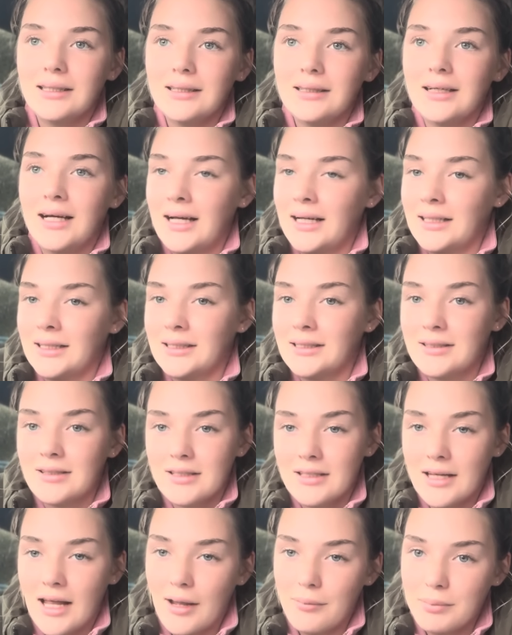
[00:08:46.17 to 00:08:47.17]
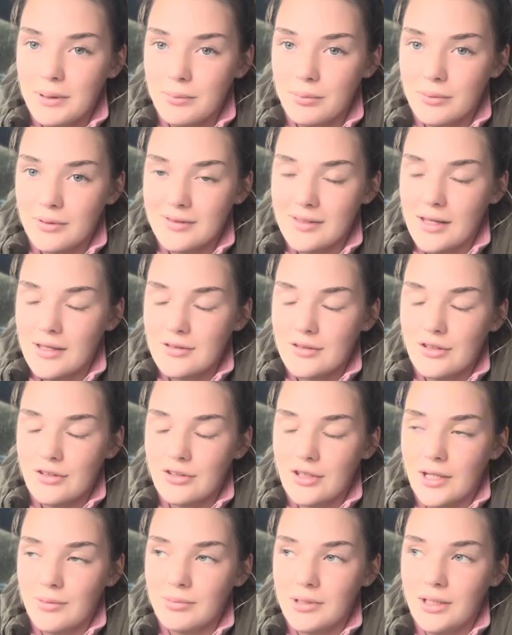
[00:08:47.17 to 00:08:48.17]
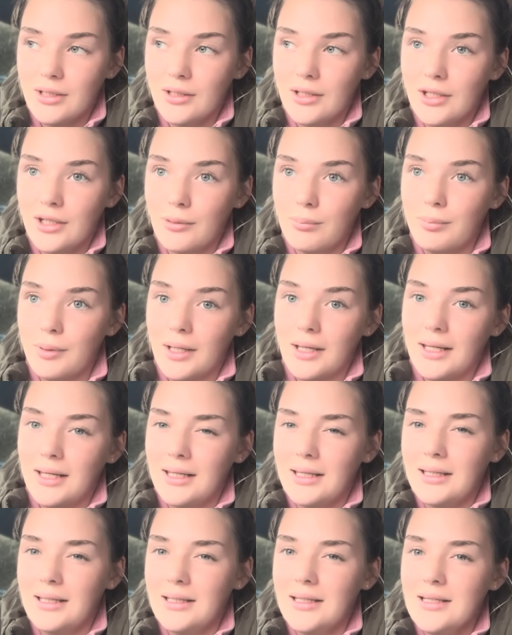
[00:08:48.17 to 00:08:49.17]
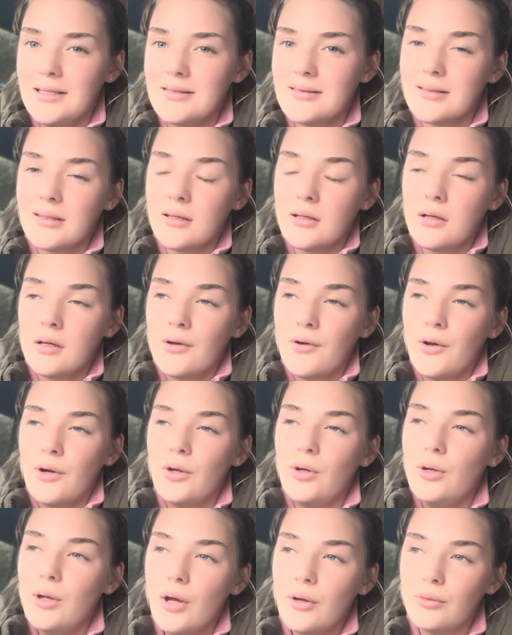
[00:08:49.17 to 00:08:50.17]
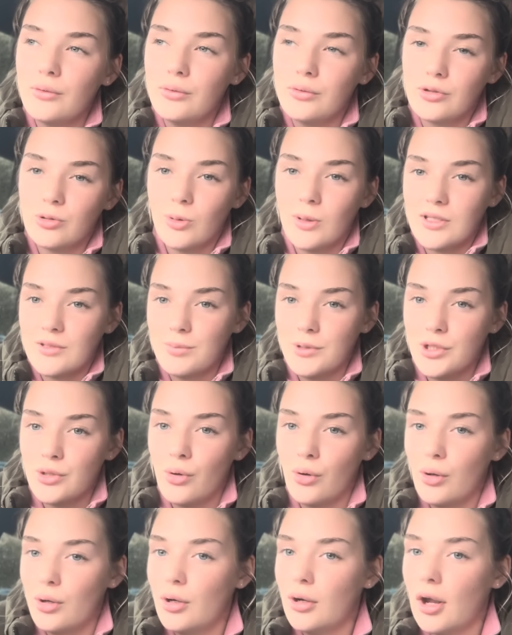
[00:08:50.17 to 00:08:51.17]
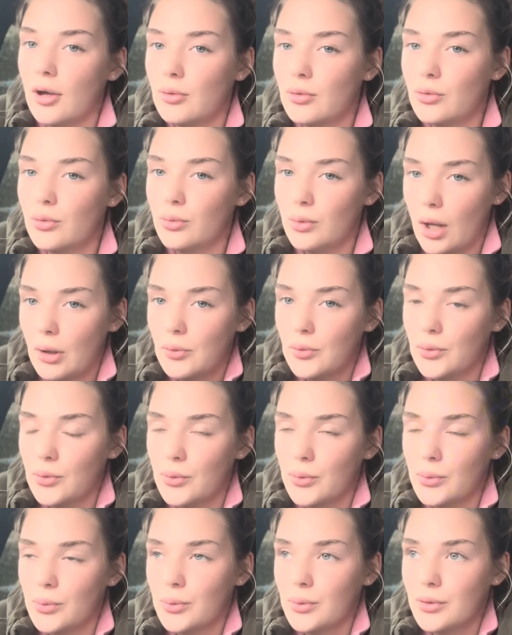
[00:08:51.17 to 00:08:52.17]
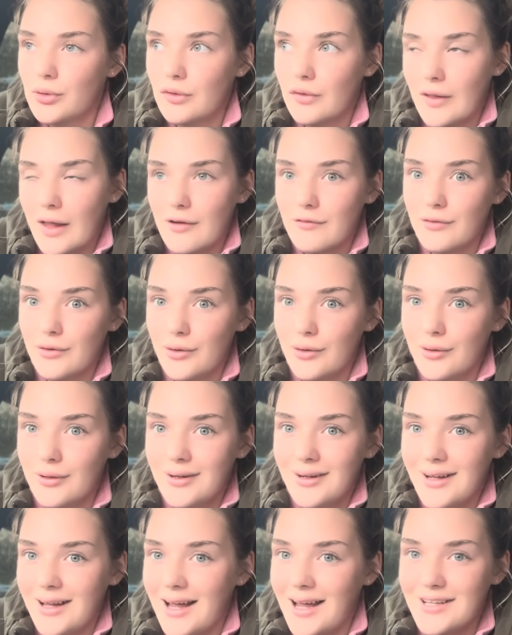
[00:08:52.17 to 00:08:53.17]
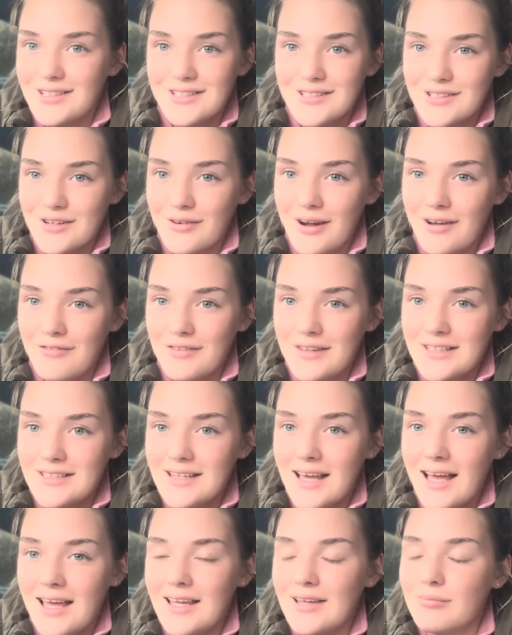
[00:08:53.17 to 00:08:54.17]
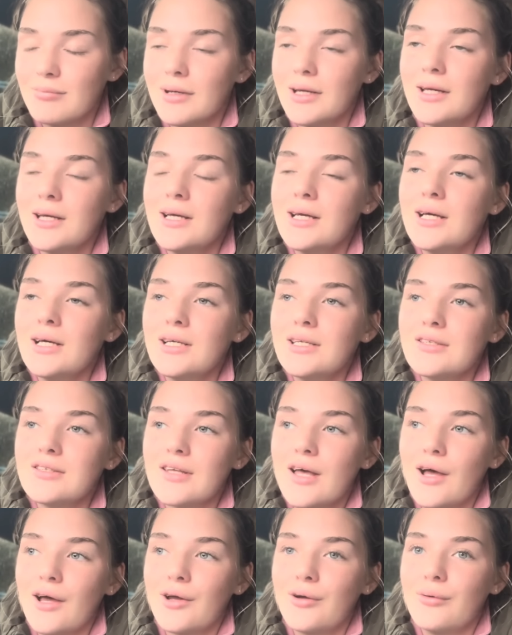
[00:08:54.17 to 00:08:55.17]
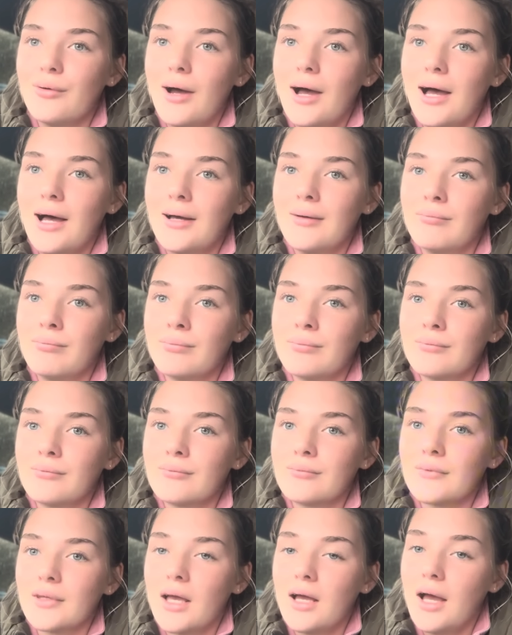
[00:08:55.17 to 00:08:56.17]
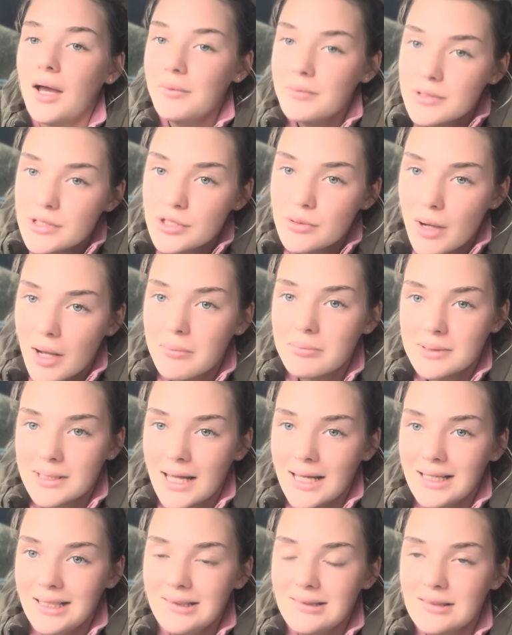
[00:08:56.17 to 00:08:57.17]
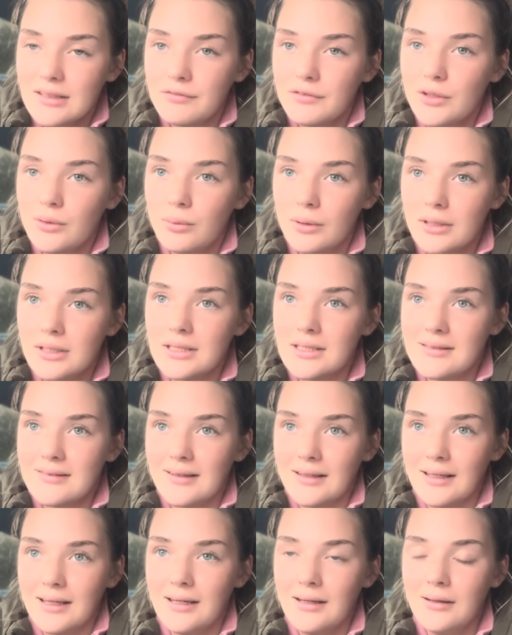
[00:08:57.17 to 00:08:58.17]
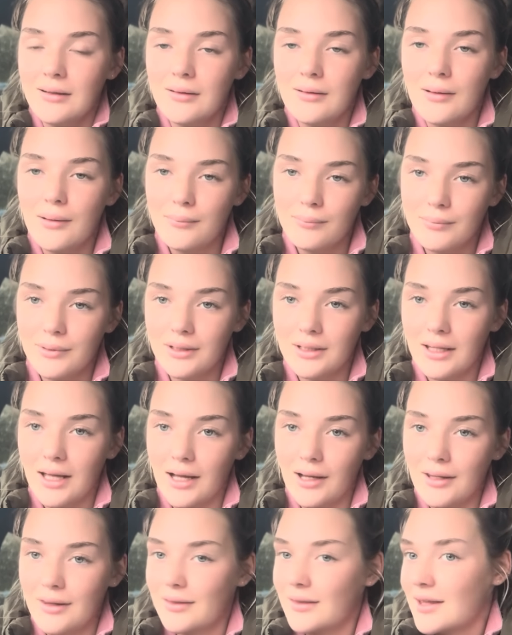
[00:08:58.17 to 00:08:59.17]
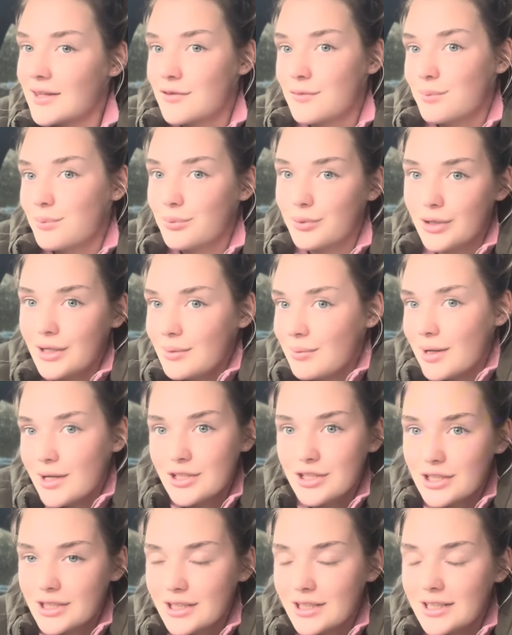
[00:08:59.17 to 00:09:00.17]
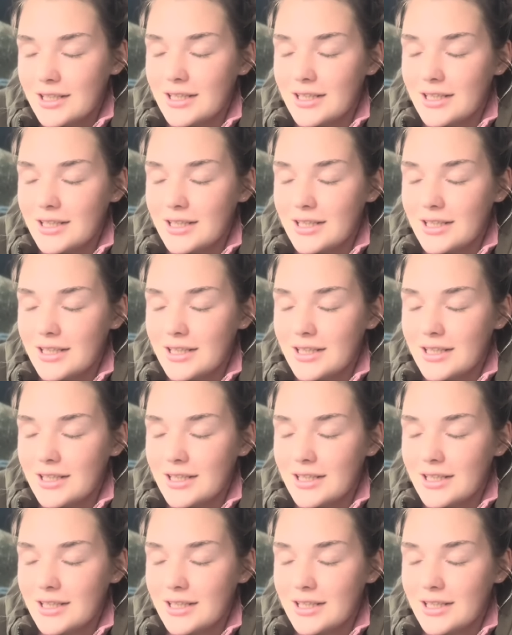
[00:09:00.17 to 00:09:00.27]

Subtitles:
And yeah, people would say it's a good time to learn, but he's local to us, but not local local. So therefore, I just don't have the time. So I will do updates if you want to see it. But yeah, that's pretty much